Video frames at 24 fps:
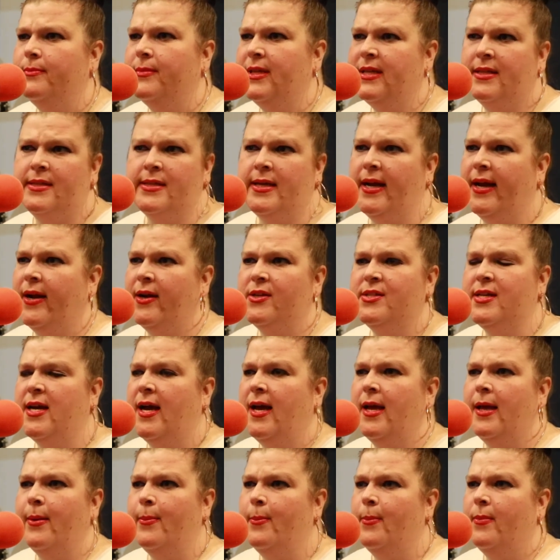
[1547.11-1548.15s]
the entire
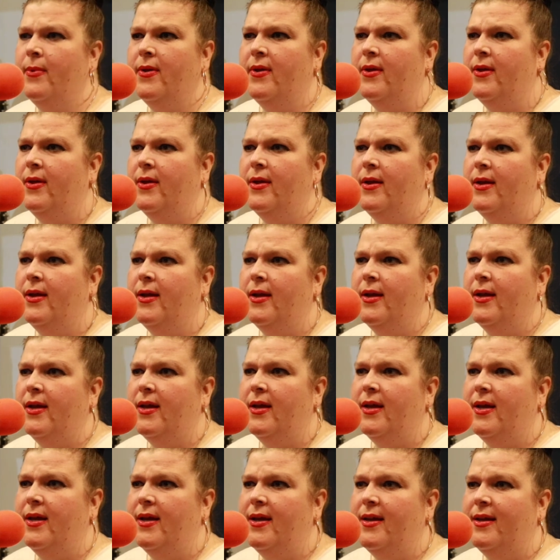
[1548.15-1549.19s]
time.
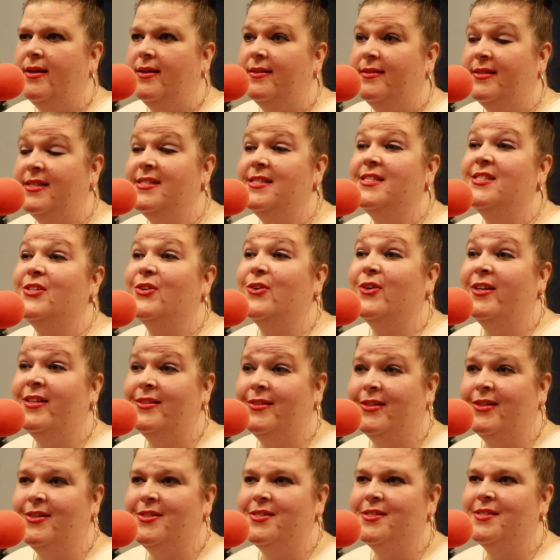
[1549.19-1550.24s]
This is her
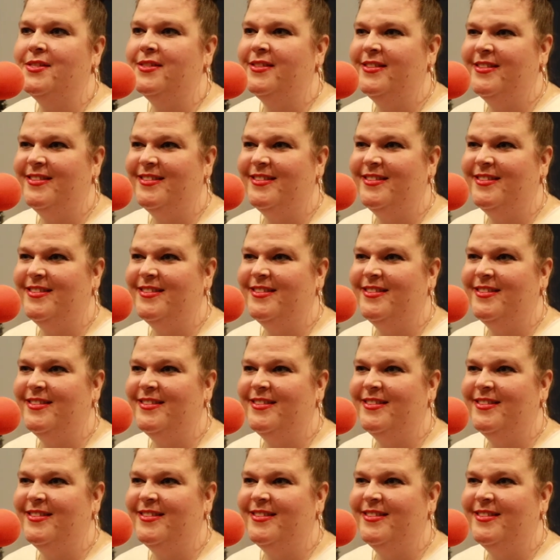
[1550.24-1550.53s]
in-laws.